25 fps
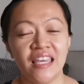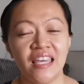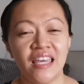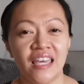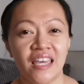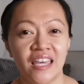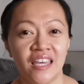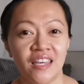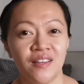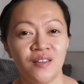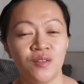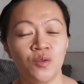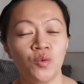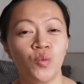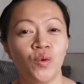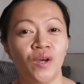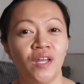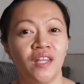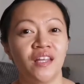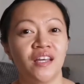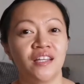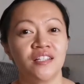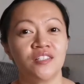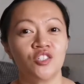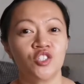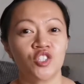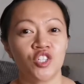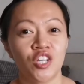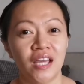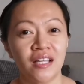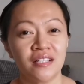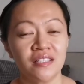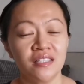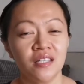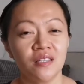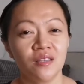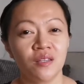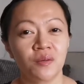and when I
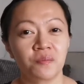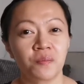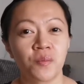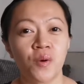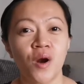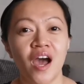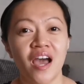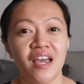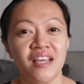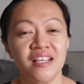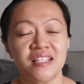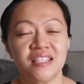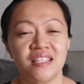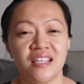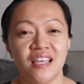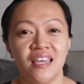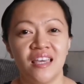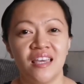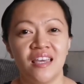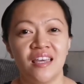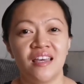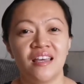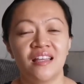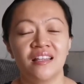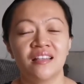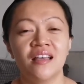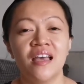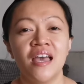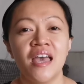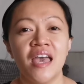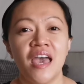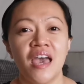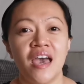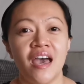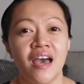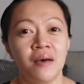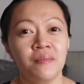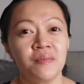checked the price in
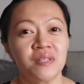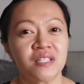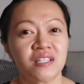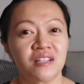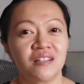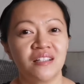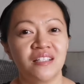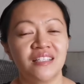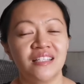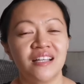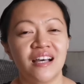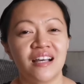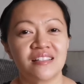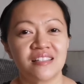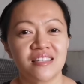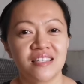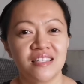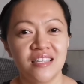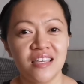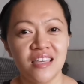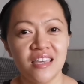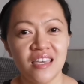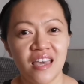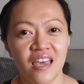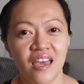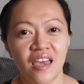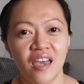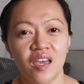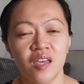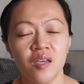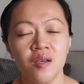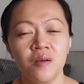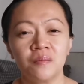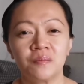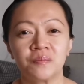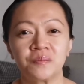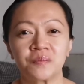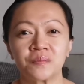
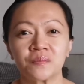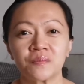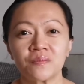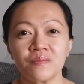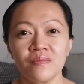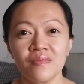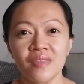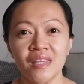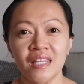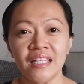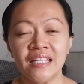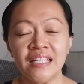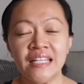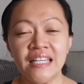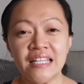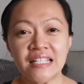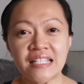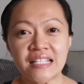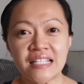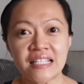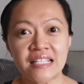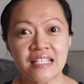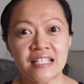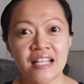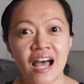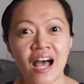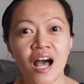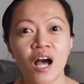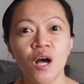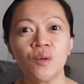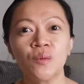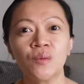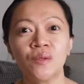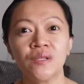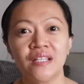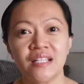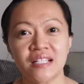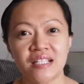Amazon.ca, it's now
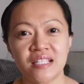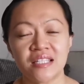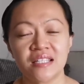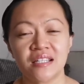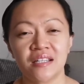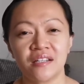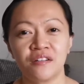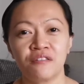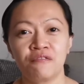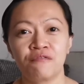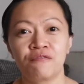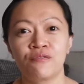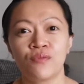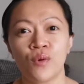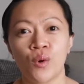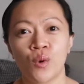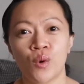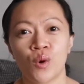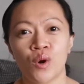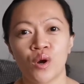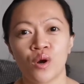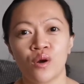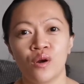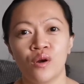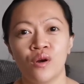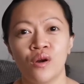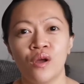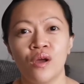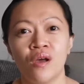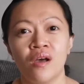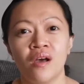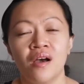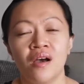listed for